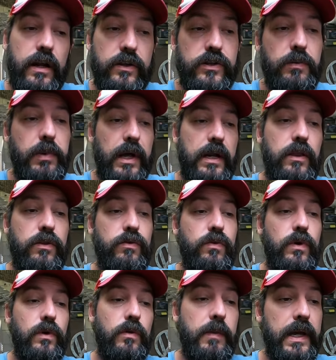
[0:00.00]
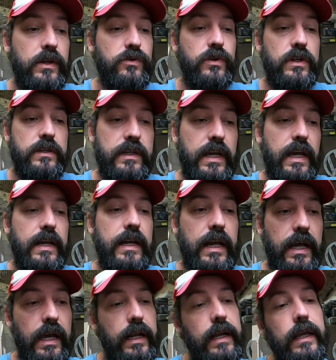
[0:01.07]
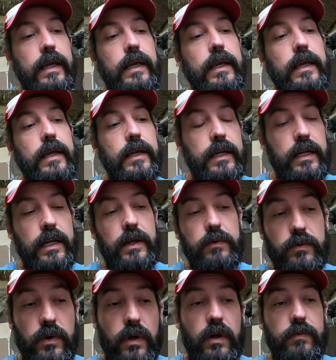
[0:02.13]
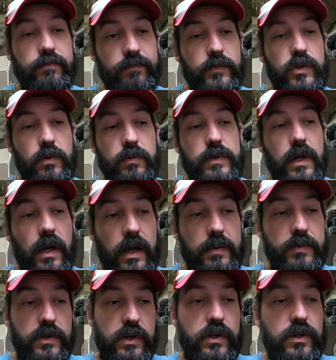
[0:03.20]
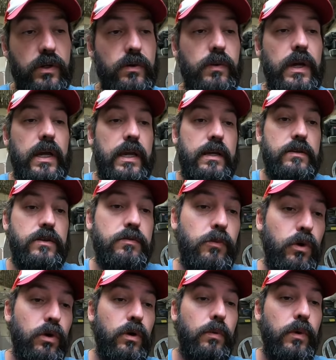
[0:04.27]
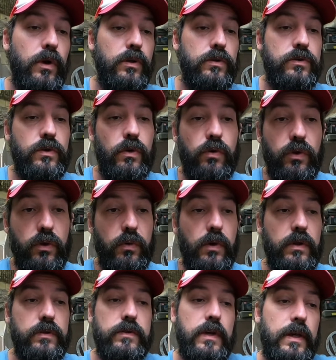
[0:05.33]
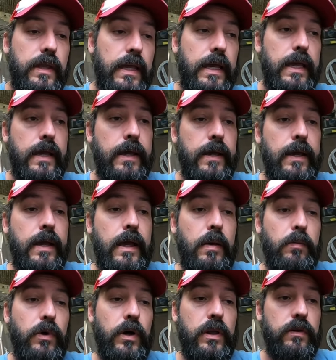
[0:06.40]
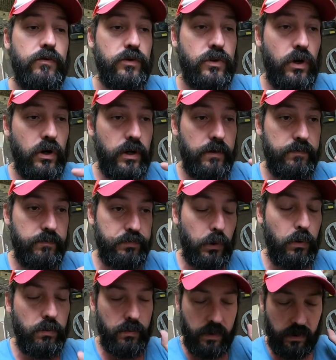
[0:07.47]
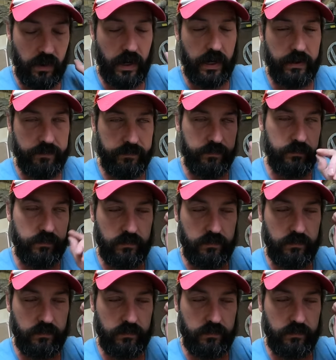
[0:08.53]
and as you're penning through the matrix to get it down, you know, sometimes you do hit smaller ones or other ones that are there, but you've just got to, all right,